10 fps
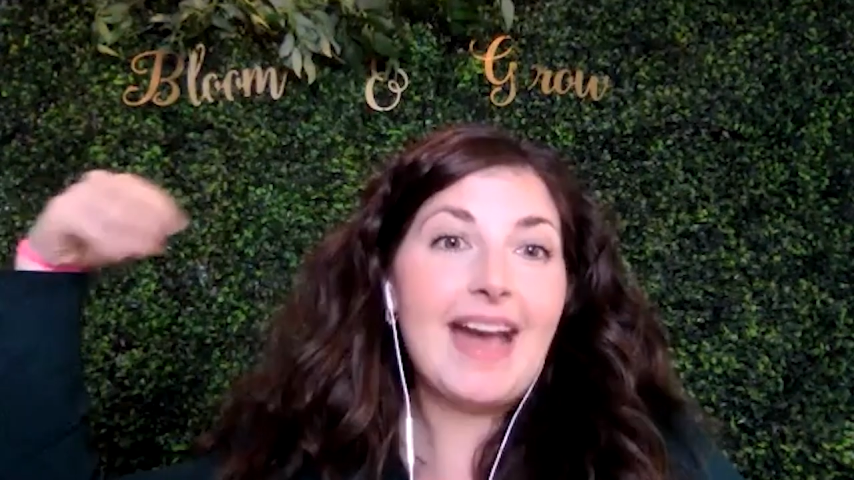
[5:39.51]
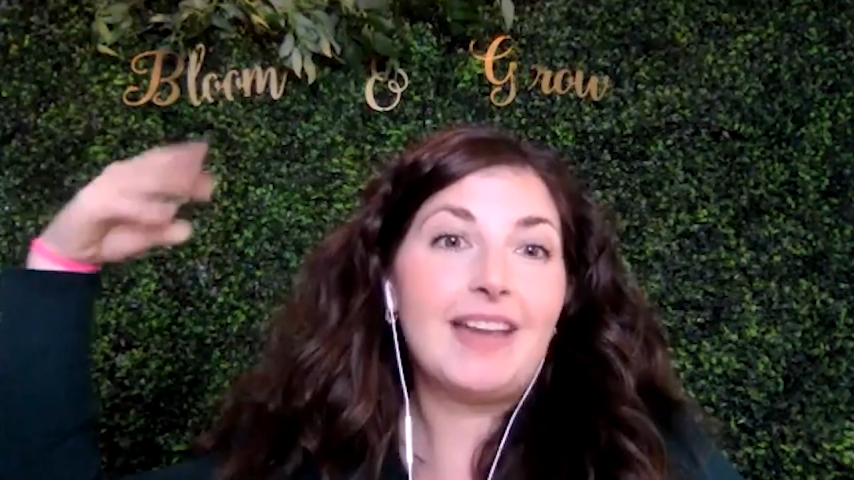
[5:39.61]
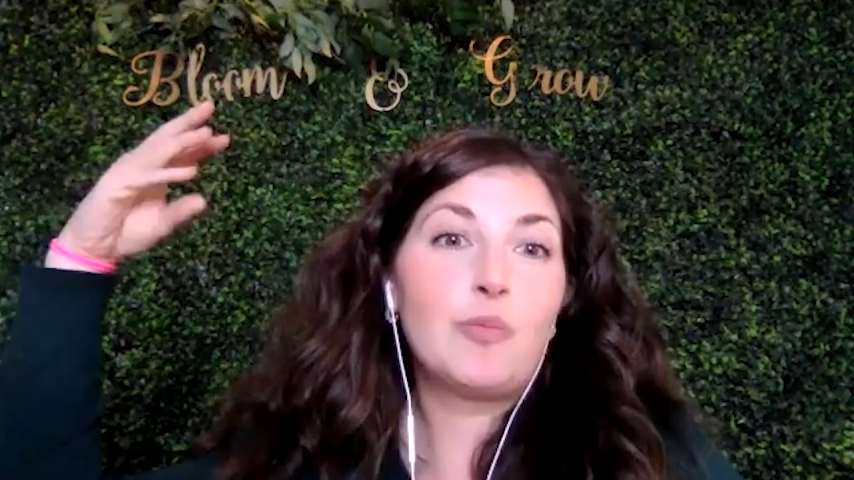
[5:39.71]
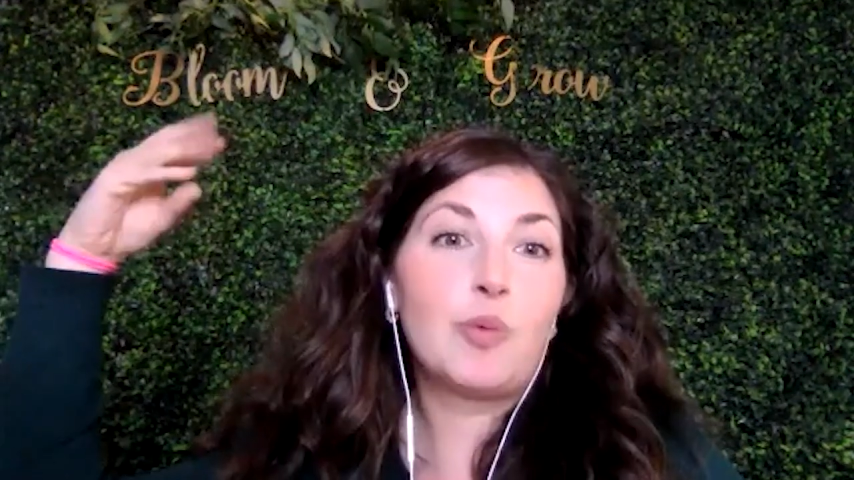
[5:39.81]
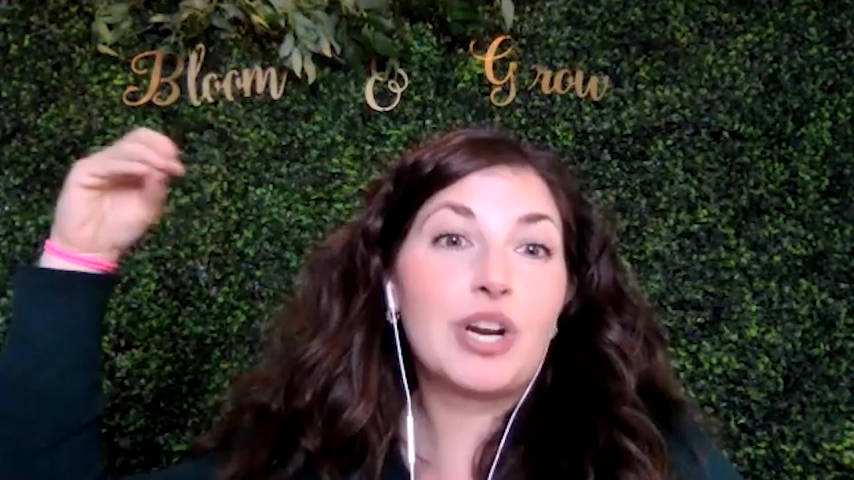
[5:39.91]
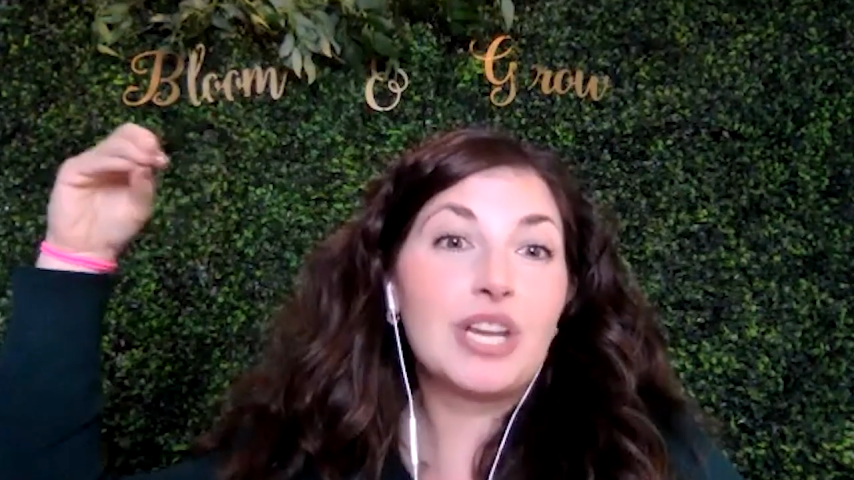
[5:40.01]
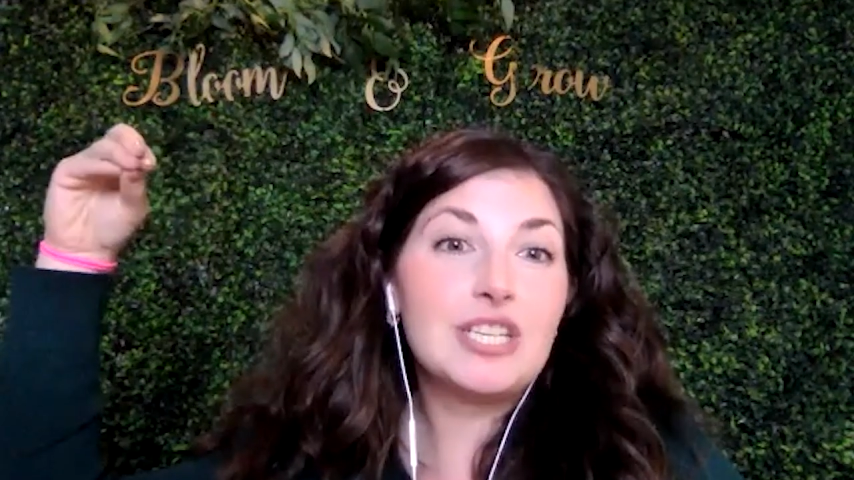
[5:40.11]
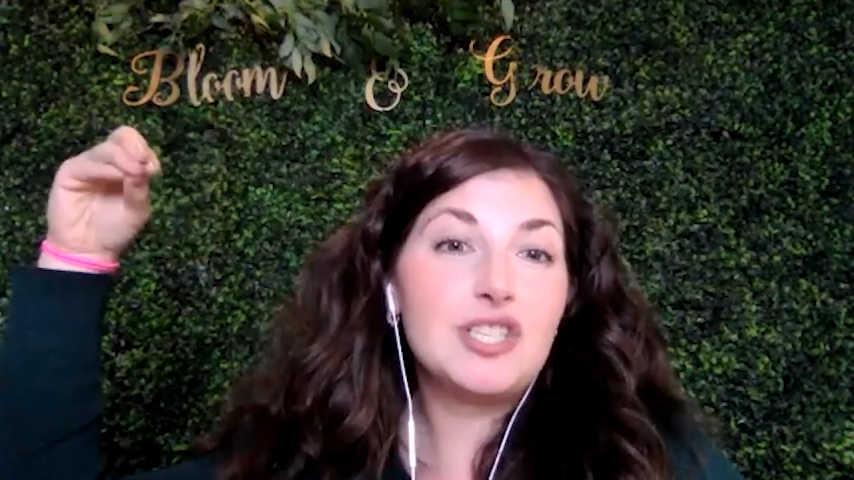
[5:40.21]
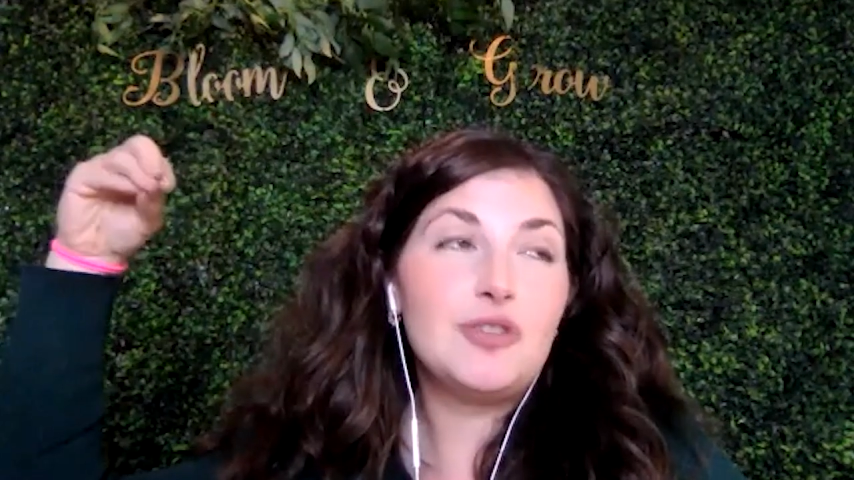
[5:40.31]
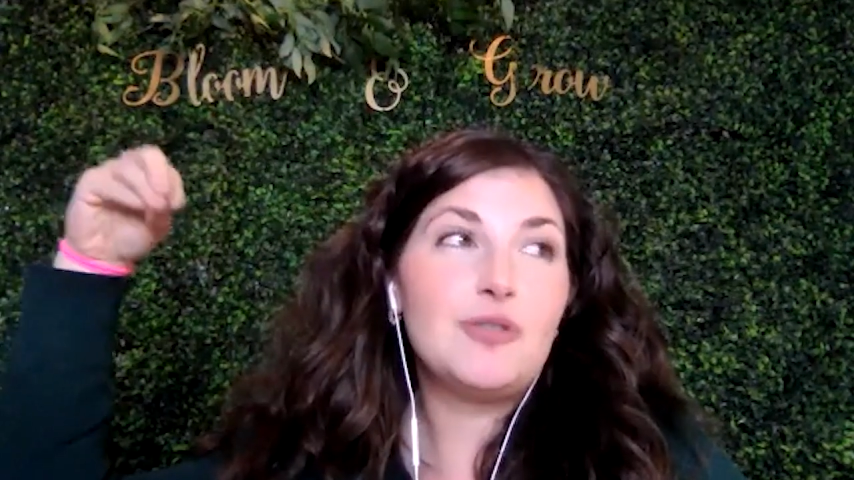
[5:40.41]
And we're going
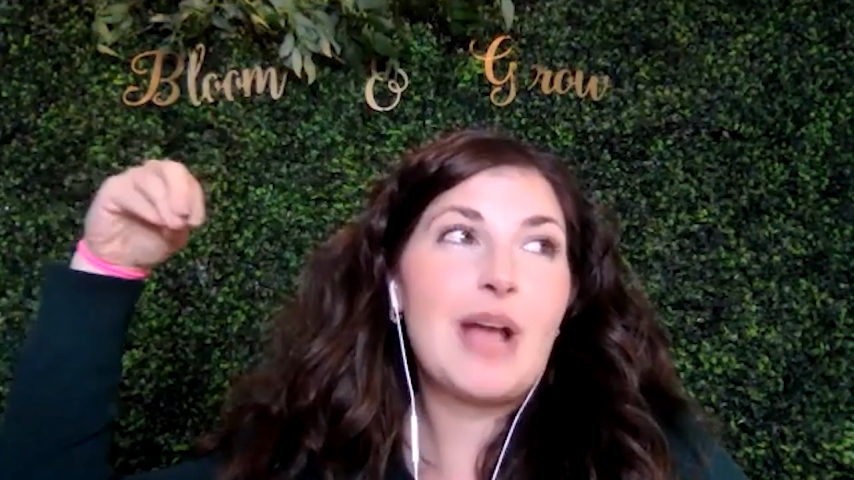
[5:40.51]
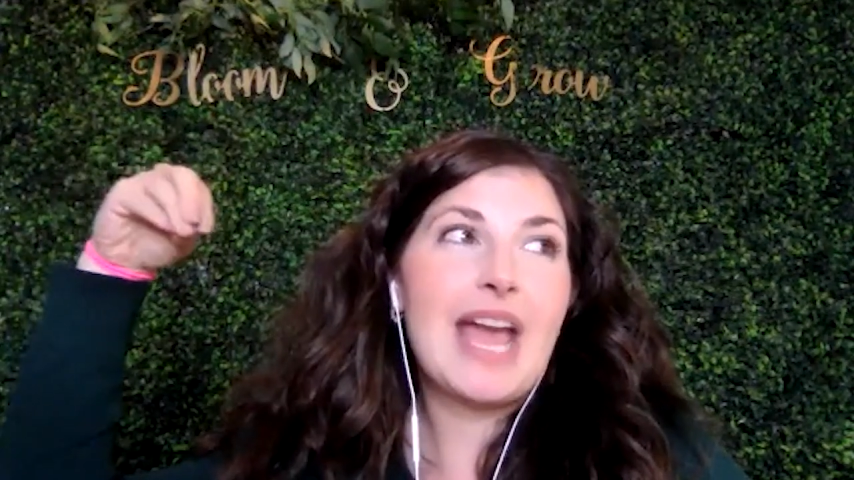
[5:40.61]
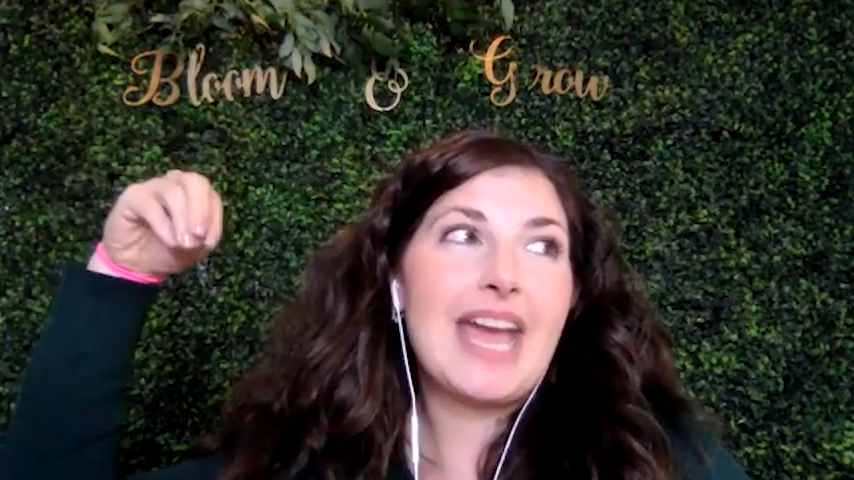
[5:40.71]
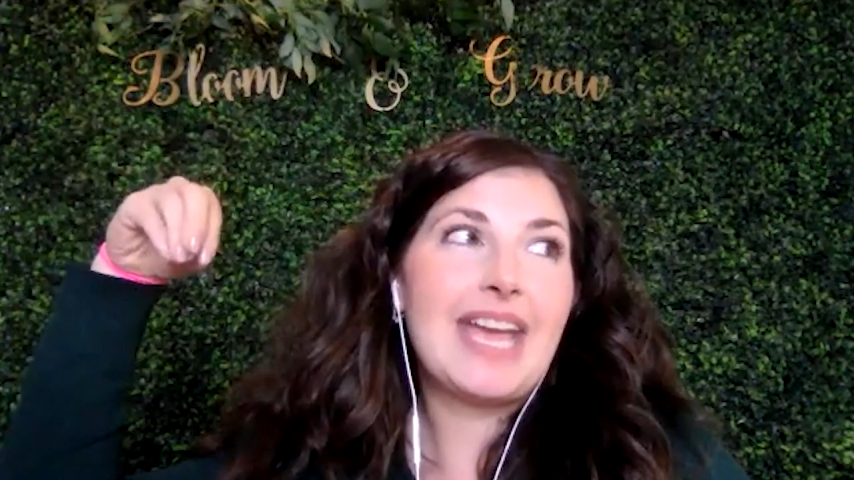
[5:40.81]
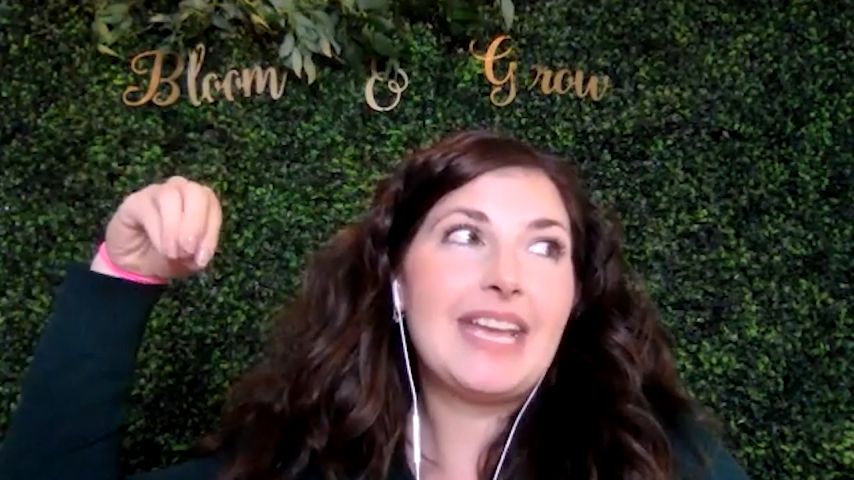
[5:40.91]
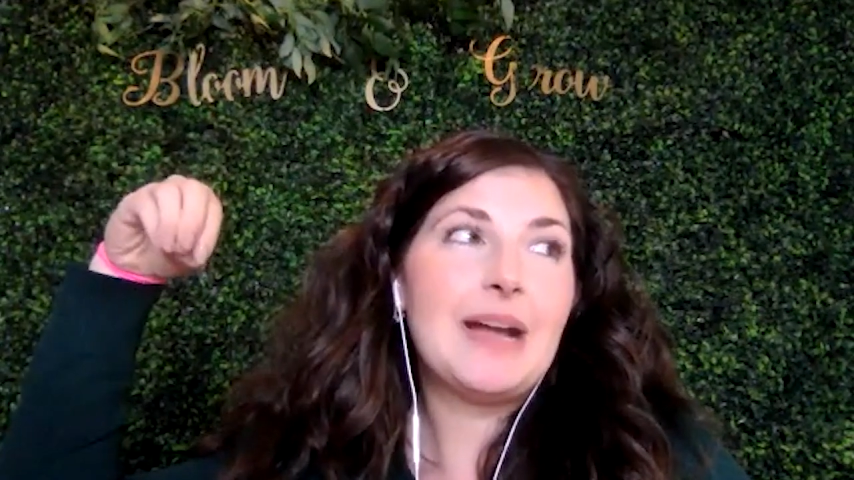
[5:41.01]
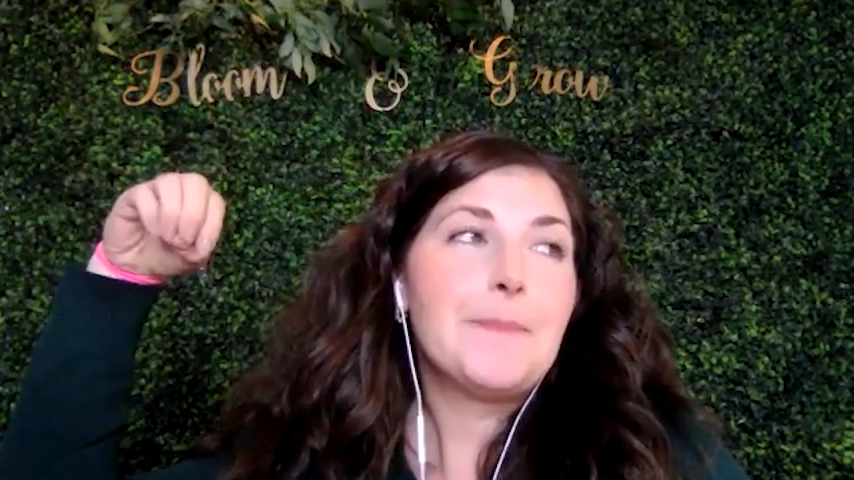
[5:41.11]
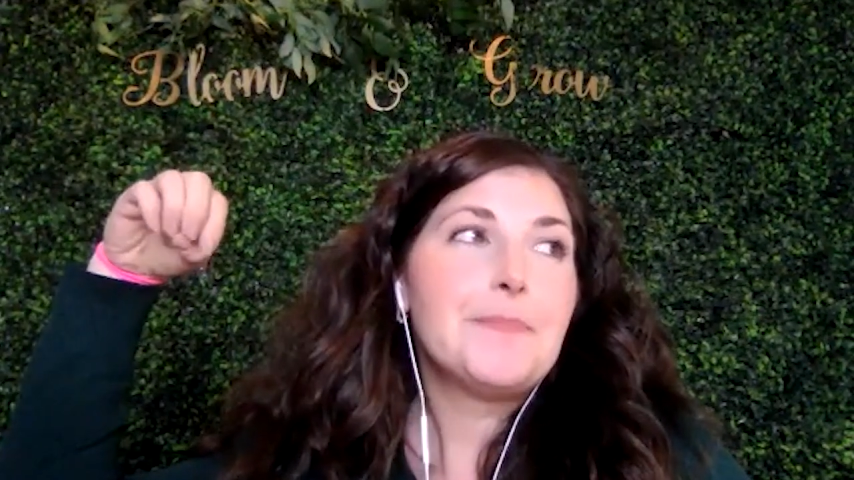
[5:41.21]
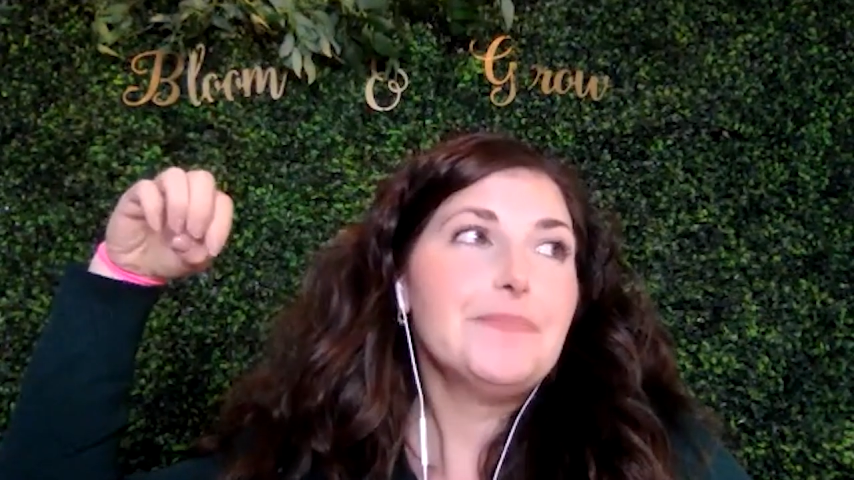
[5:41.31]
to do a